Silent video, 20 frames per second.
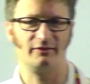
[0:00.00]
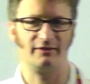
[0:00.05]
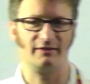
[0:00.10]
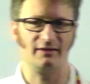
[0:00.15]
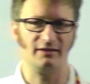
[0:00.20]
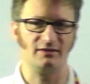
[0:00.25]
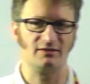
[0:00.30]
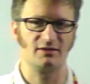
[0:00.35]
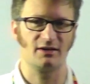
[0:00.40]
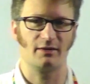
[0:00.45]

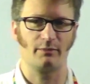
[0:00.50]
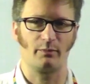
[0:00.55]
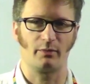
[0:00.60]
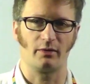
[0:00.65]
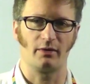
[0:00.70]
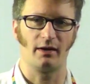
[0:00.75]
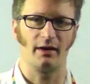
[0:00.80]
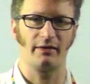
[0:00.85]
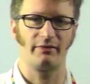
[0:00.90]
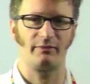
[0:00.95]
C chip
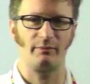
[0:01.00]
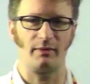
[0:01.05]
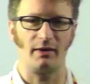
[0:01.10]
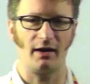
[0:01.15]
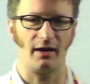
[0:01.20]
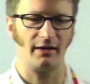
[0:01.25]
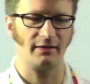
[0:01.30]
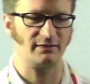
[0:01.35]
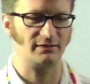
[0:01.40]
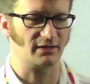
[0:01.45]
or an S
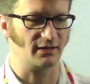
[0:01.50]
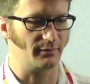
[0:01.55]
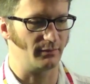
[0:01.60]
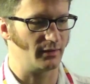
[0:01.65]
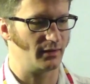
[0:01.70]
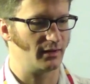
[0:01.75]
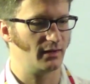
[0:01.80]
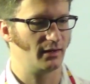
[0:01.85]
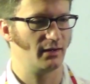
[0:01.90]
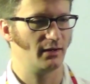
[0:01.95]
P I
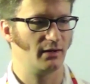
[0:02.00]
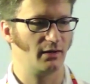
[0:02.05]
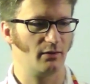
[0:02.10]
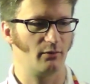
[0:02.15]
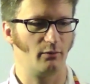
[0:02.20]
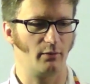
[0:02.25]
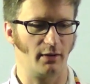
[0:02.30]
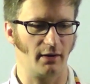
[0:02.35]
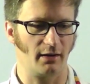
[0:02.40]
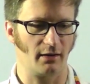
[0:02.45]
chip,
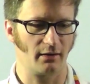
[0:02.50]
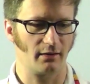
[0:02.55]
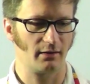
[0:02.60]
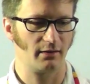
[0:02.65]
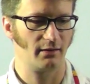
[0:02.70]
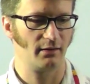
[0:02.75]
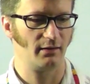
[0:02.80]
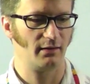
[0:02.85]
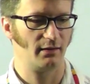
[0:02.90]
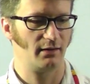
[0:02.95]
where
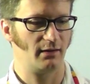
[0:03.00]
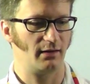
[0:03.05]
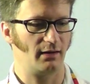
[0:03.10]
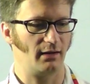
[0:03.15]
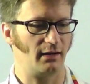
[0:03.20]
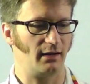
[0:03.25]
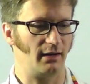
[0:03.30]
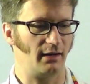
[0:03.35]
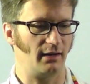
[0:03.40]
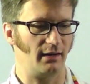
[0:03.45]

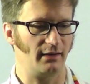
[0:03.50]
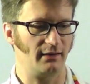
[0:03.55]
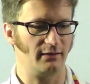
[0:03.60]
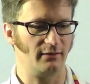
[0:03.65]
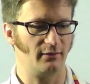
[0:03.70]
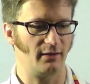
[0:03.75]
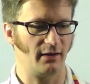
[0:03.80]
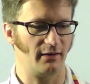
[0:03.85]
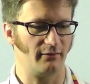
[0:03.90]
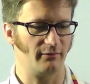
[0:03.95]
uh,
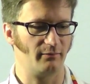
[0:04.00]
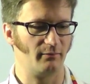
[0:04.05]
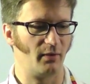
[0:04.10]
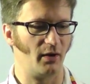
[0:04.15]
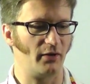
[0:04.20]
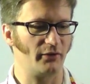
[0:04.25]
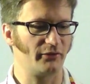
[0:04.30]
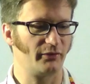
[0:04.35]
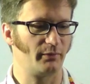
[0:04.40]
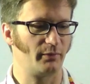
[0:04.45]
you have
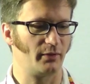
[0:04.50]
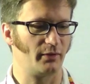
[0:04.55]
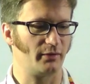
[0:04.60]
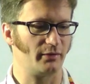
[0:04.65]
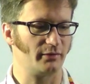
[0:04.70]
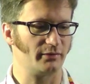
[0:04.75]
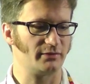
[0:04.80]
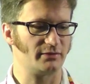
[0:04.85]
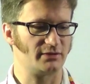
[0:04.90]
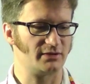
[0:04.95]

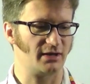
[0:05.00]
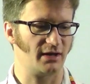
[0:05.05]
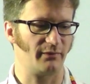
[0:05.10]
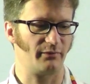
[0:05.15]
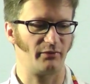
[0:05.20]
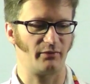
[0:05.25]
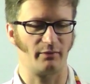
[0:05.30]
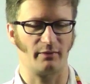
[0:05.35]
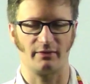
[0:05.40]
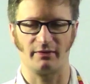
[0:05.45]
multiple
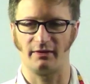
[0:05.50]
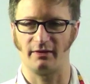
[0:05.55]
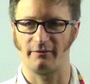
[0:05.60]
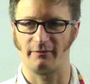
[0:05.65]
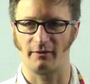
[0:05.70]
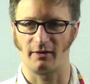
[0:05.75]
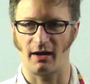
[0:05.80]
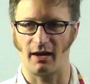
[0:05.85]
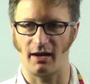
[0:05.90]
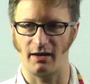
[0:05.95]
chips with
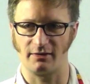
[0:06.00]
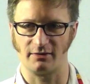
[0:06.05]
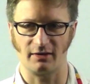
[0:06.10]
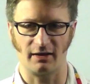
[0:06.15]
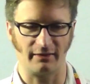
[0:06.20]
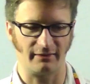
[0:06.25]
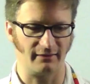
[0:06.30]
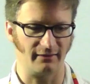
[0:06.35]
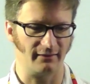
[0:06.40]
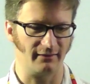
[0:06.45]
different
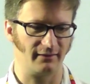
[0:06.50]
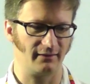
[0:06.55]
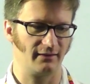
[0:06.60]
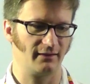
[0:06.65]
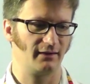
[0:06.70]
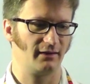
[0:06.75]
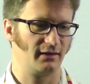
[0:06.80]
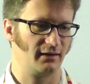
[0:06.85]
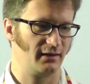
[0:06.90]
addresses,